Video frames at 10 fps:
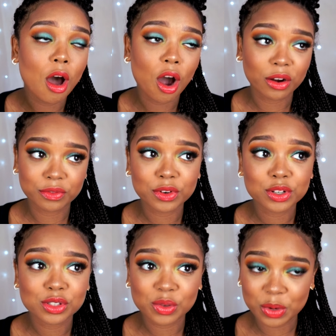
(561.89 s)
our
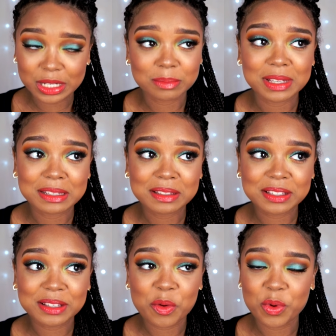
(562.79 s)
first
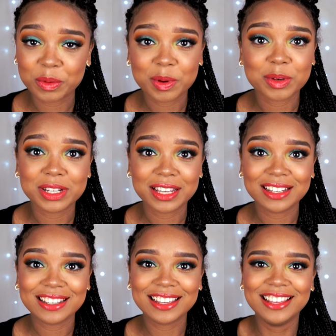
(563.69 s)
Christmas when we were
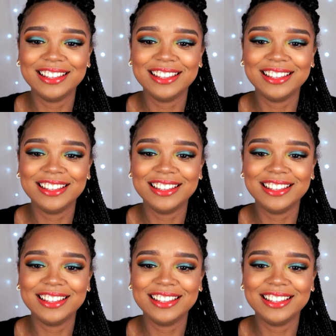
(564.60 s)
dating,